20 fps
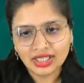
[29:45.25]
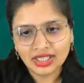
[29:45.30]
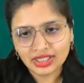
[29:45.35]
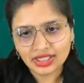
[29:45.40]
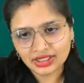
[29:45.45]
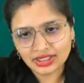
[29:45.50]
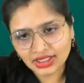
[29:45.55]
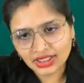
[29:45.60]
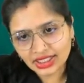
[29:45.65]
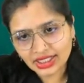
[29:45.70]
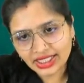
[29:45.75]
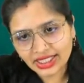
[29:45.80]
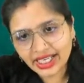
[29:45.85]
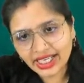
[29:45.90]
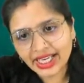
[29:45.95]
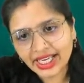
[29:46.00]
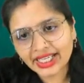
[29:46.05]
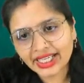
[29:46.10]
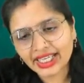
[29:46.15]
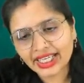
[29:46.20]
the
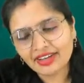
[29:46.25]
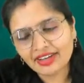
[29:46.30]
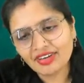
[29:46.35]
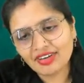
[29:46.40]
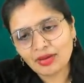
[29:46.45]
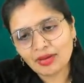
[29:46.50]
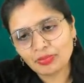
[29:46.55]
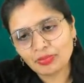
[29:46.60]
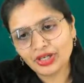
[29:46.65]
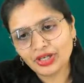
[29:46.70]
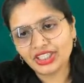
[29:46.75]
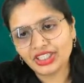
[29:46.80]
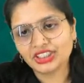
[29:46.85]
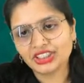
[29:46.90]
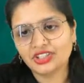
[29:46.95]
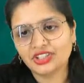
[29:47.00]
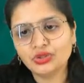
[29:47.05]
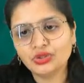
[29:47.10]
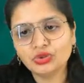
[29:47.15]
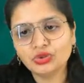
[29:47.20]
lake evaporation,
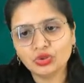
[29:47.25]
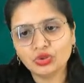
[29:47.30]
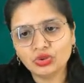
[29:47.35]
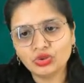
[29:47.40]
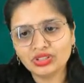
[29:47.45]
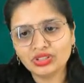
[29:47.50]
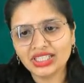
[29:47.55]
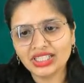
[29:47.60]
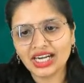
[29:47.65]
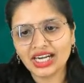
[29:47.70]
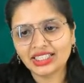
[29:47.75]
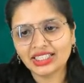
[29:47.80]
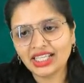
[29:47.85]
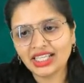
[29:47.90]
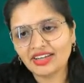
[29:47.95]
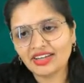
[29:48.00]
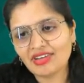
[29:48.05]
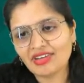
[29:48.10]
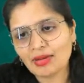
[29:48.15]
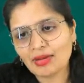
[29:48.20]
you know that the
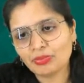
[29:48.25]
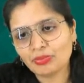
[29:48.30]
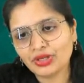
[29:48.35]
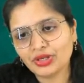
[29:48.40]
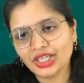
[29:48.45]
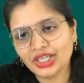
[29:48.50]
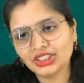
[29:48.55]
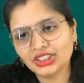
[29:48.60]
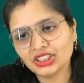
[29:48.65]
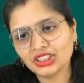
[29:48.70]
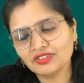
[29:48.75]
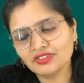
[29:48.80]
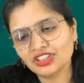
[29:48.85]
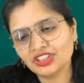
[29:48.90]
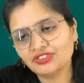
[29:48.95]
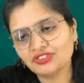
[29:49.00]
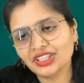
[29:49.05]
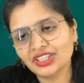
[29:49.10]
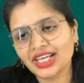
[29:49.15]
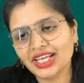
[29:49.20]
evaporation which
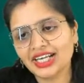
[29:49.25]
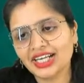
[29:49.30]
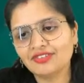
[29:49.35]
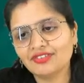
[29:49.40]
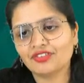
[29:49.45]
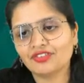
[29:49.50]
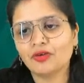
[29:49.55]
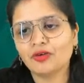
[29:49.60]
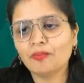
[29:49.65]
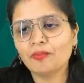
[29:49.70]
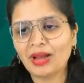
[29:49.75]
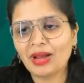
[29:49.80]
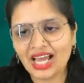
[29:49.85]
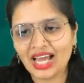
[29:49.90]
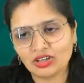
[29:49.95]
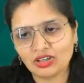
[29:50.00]
we get from pan,